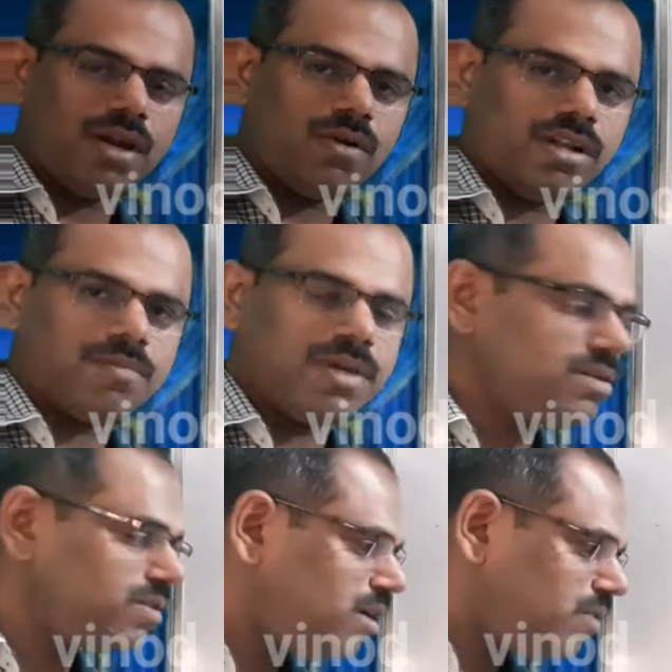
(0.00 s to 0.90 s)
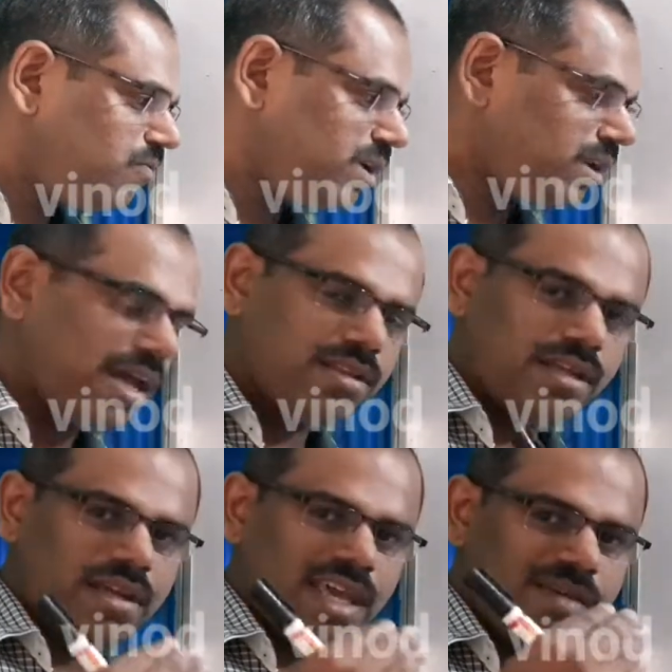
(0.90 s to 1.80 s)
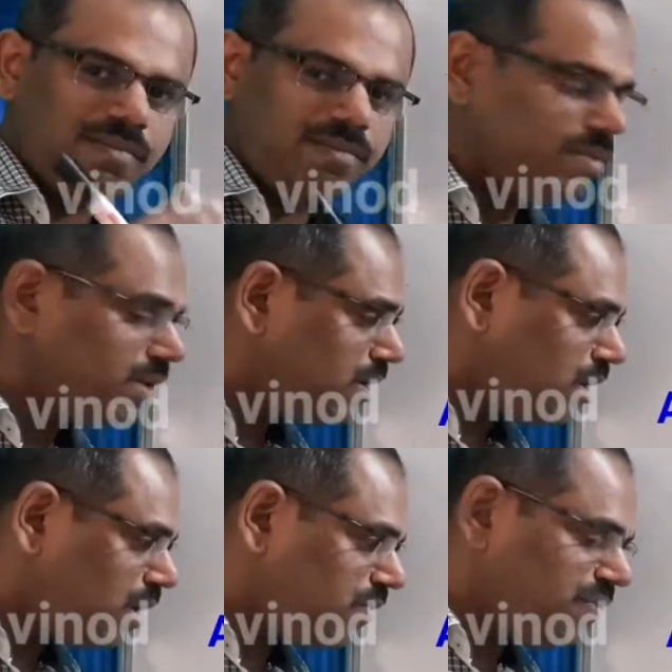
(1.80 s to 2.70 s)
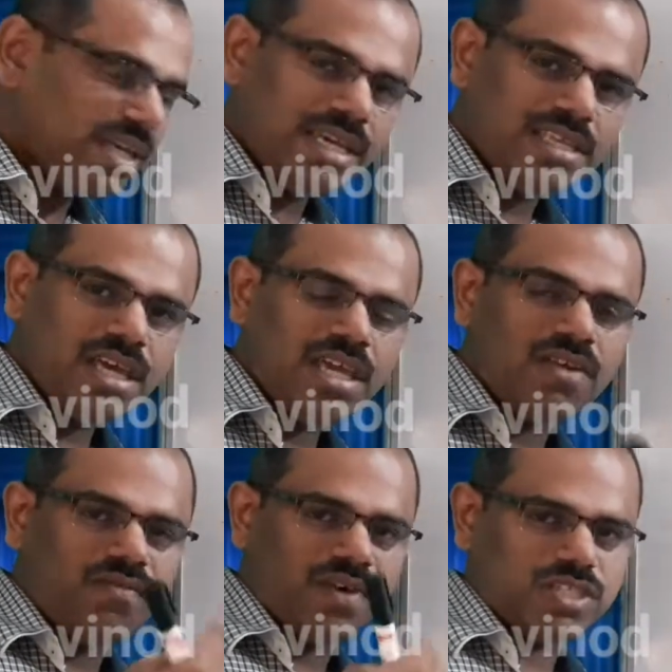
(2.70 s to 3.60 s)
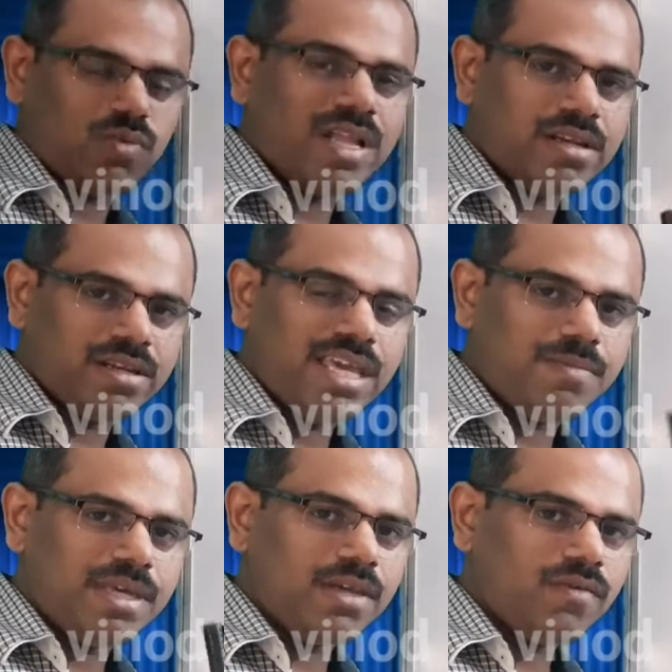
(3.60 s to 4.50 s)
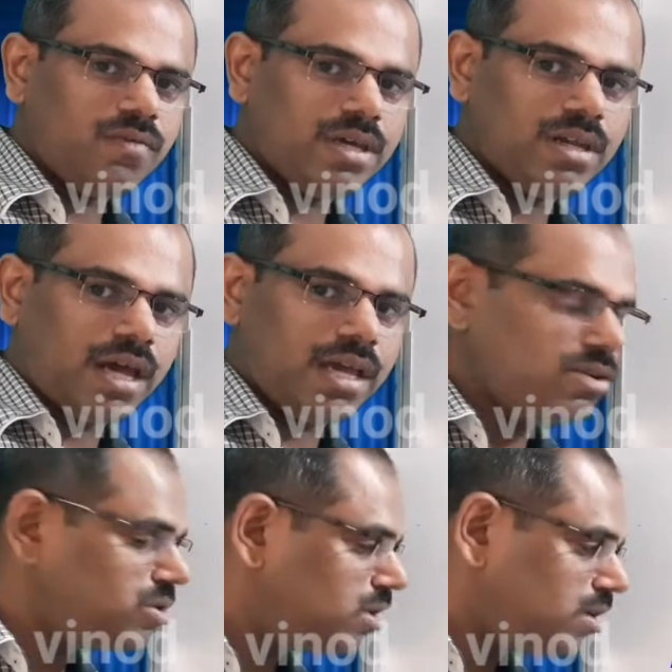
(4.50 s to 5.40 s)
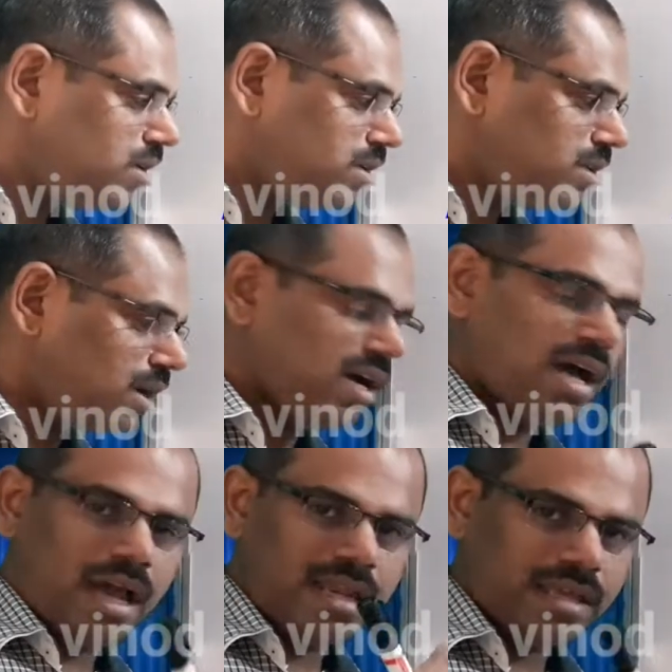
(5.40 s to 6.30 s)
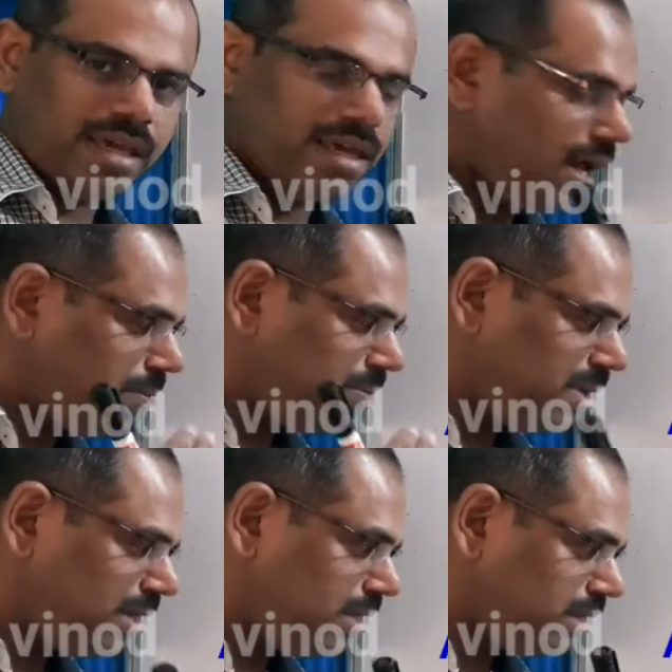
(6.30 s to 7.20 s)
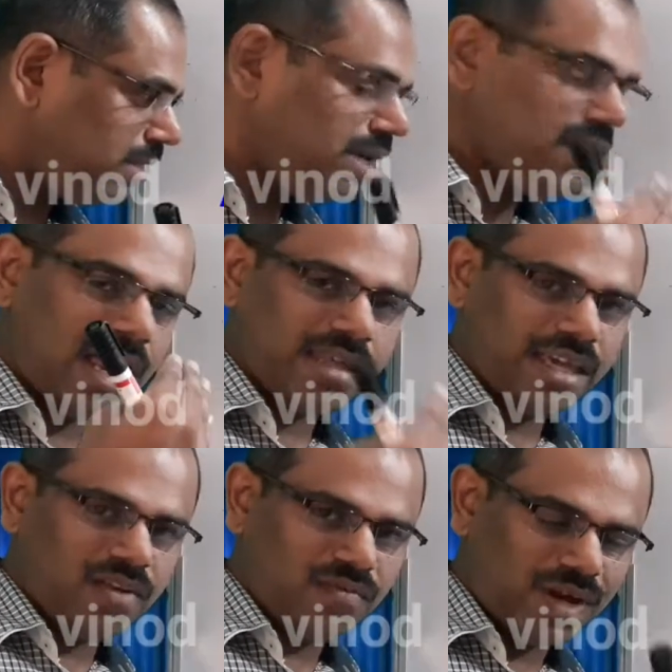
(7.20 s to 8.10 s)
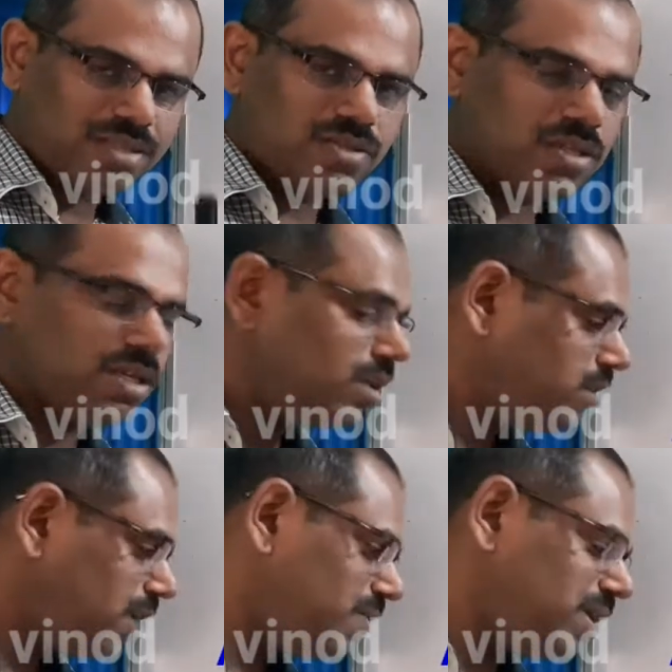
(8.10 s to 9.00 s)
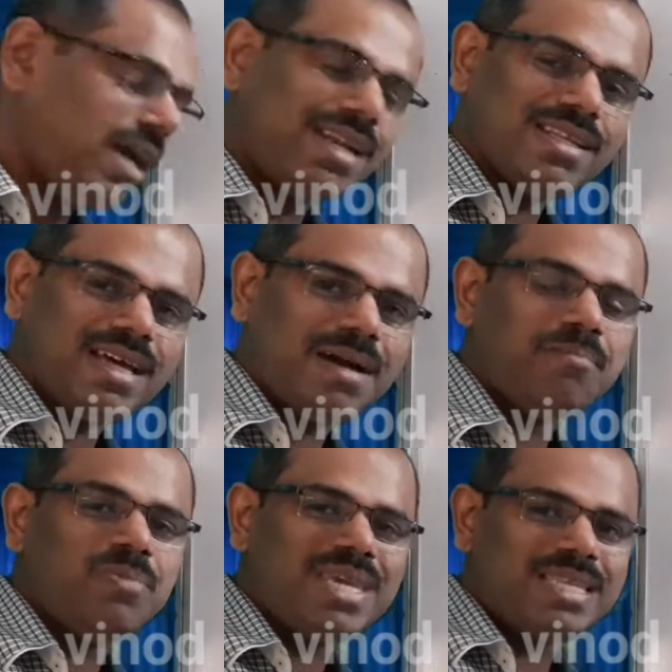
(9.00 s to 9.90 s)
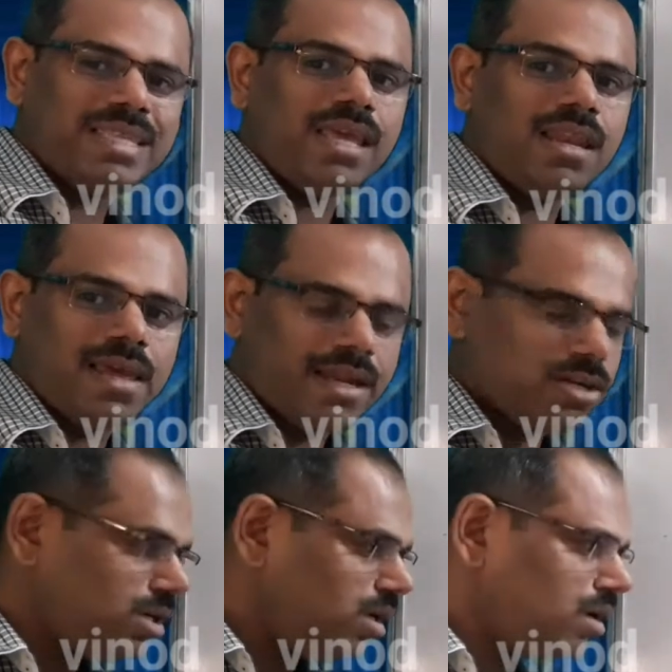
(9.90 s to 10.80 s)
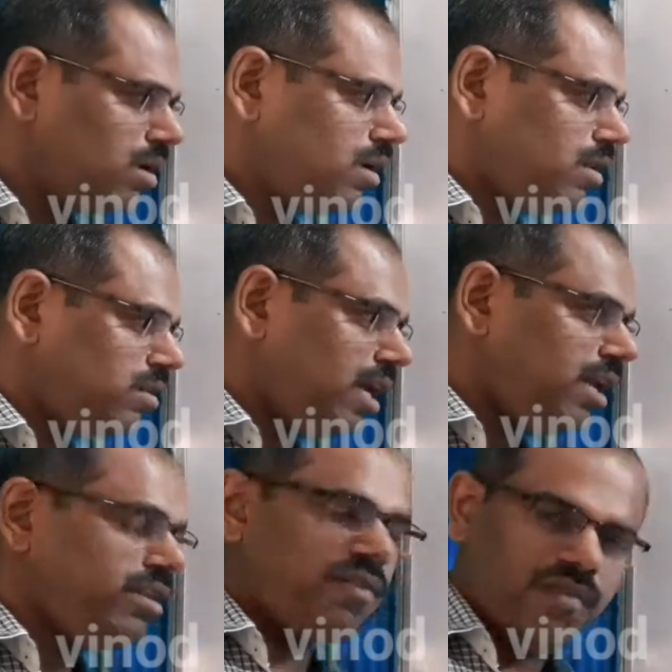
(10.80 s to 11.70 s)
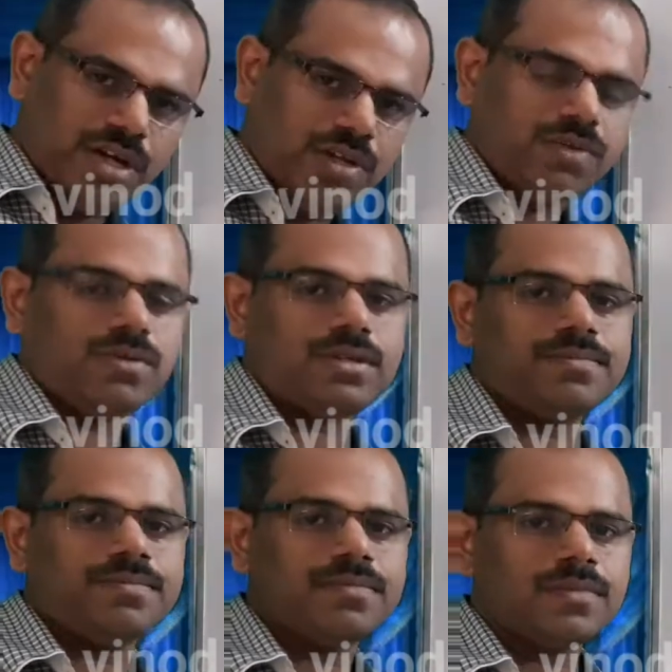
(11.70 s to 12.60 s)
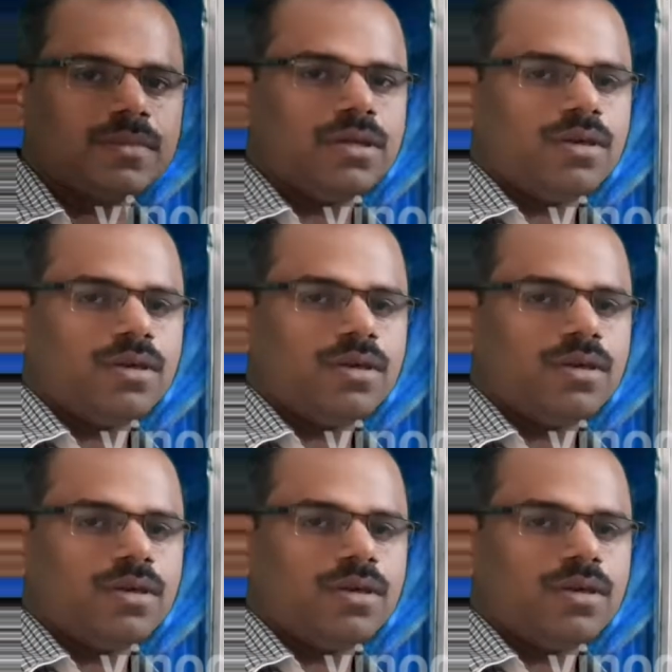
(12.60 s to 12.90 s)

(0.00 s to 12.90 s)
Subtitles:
Alphabetical order means we write the name of ethyl first. While naming, we write the alkyl, ethyl alkyl first. Then we write the methyl later. Then the word root.